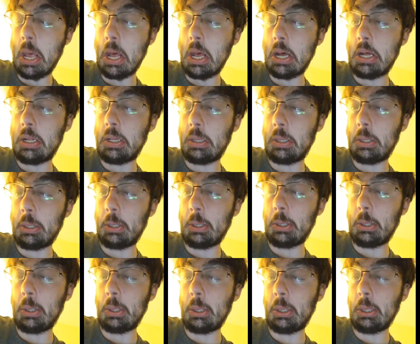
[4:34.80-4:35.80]
a
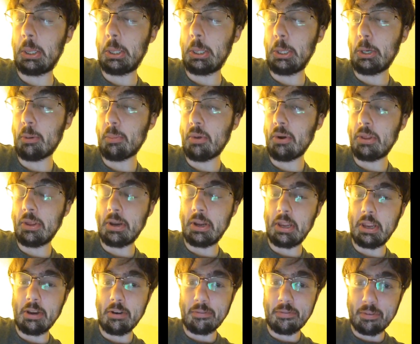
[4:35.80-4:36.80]
little more than a
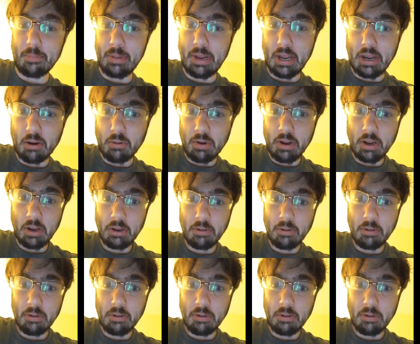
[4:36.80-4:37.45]
year from now.